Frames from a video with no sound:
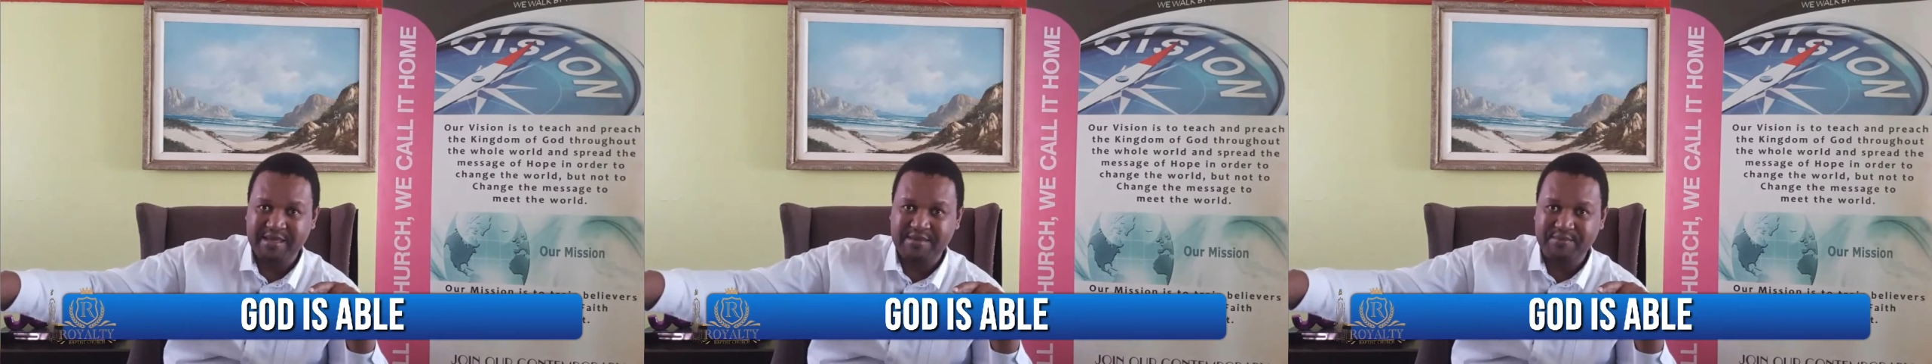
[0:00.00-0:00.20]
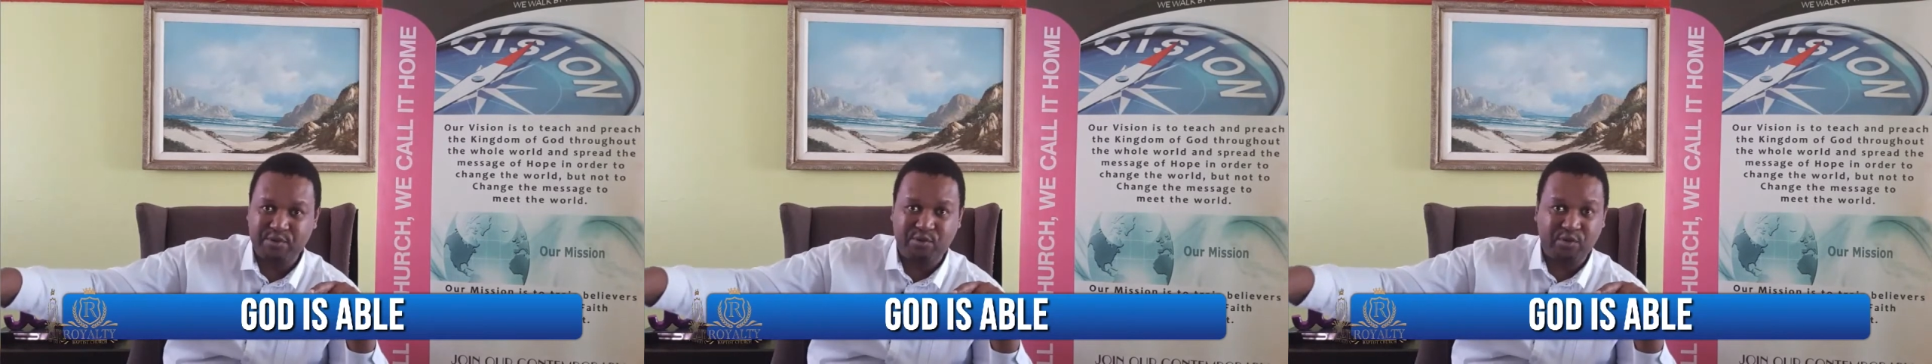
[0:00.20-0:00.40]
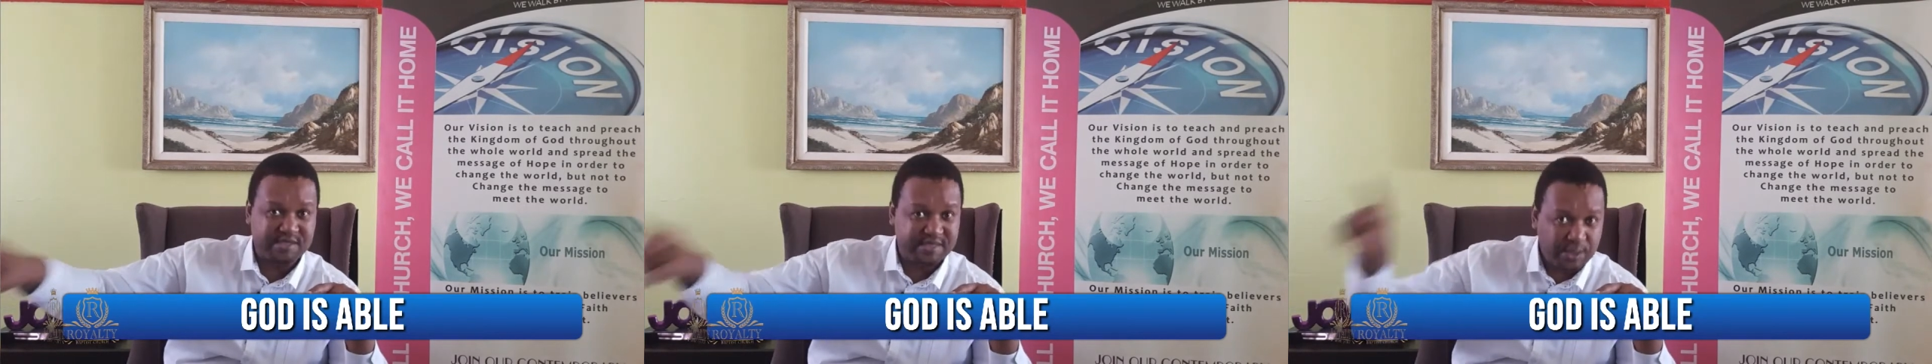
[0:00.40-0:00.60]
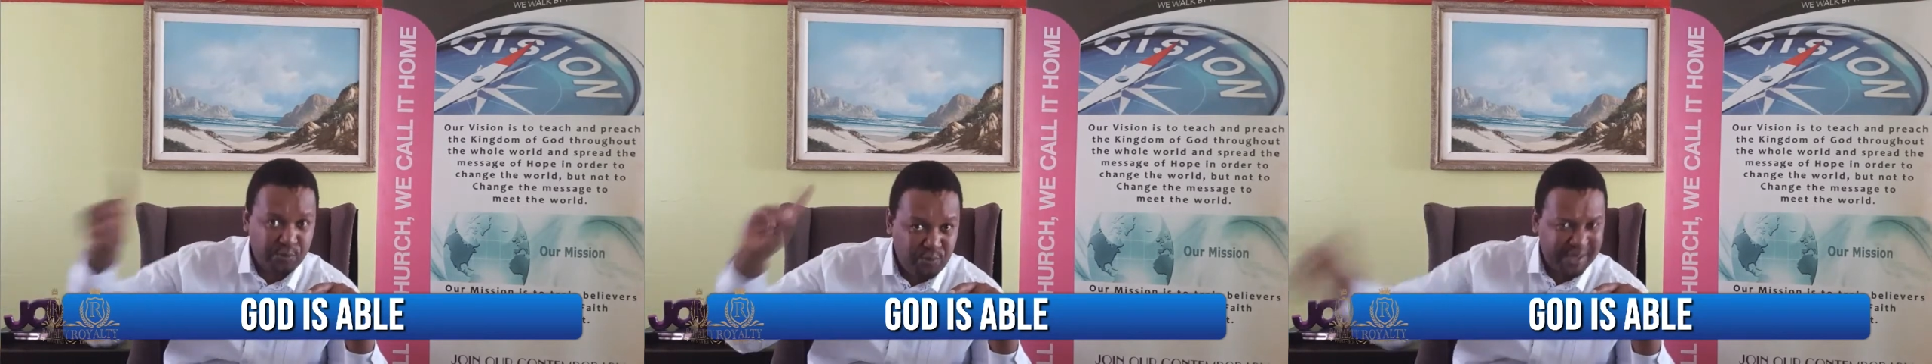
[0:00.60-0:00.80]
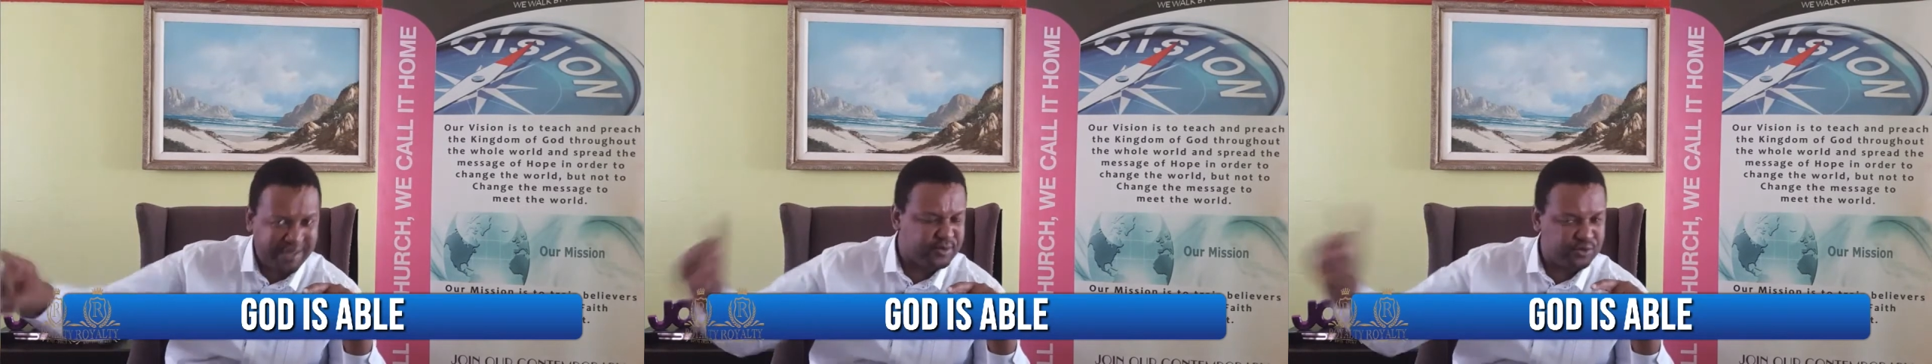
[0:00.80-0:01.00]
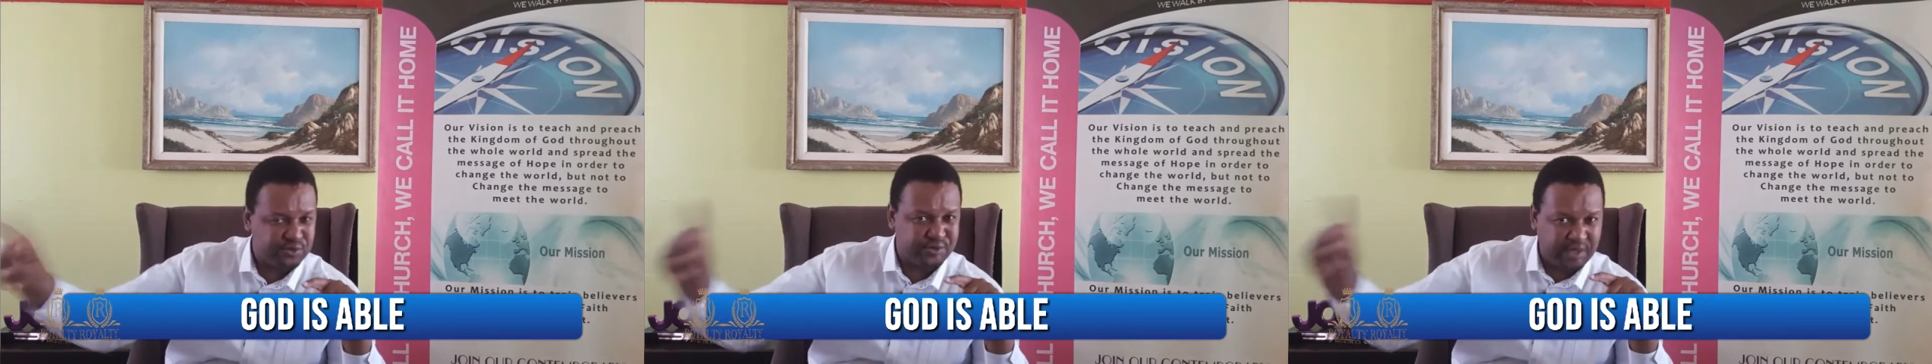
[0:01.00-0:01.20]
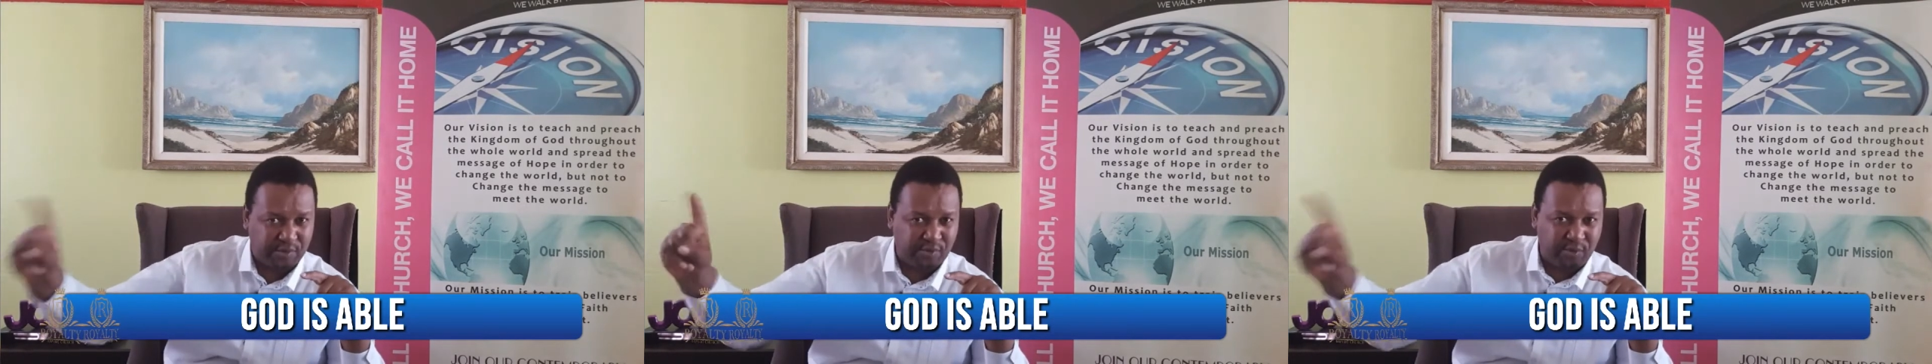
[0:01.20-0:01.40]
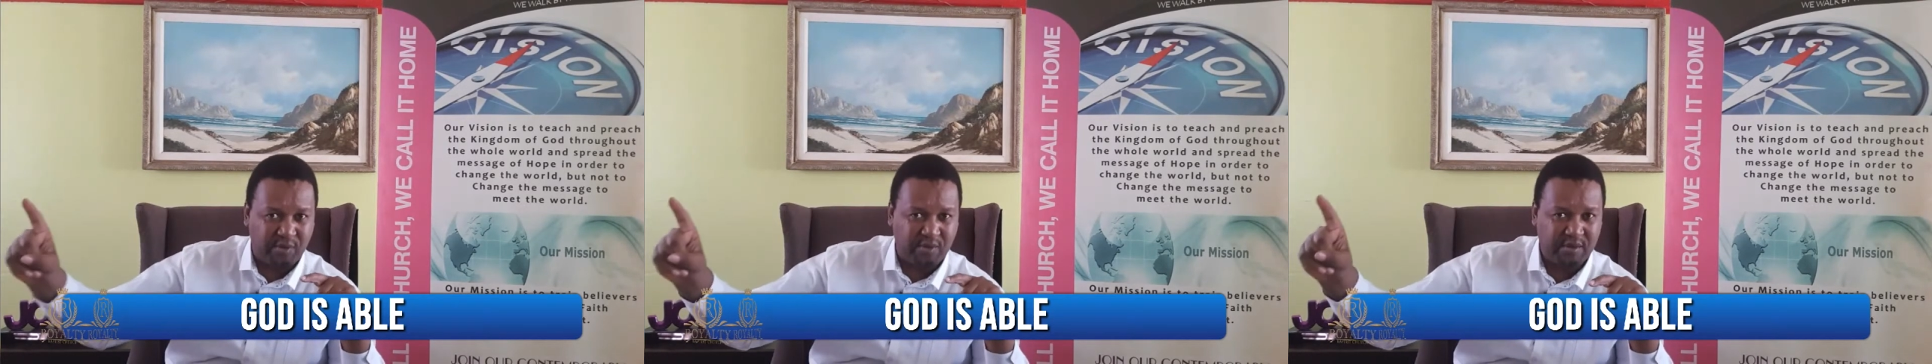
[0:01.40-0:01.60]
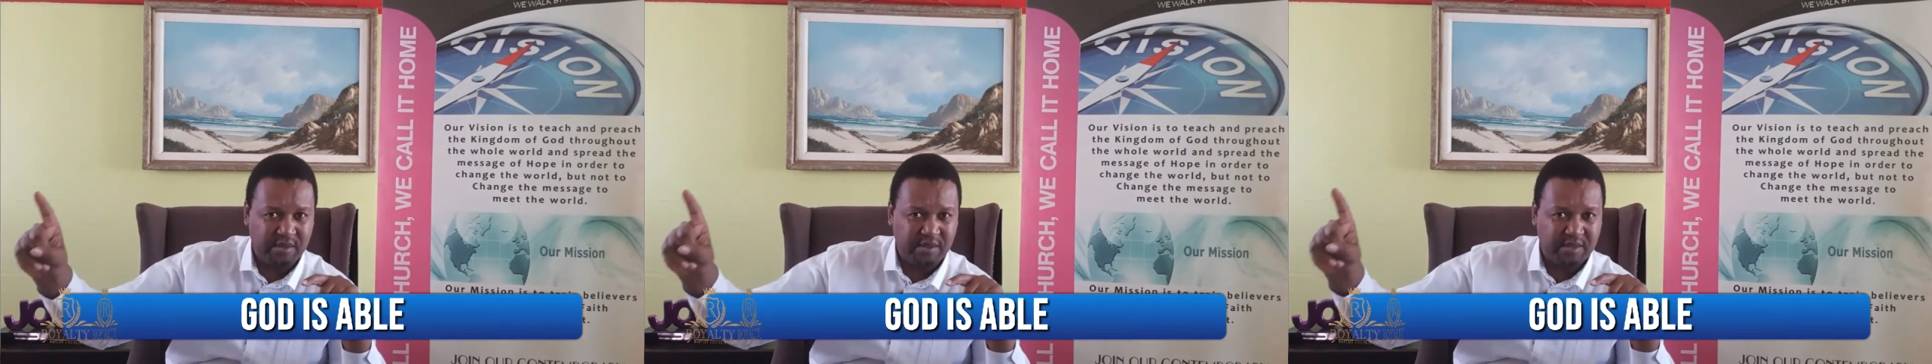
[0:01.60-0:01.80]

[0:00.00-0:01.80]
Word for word: because they went to the wrong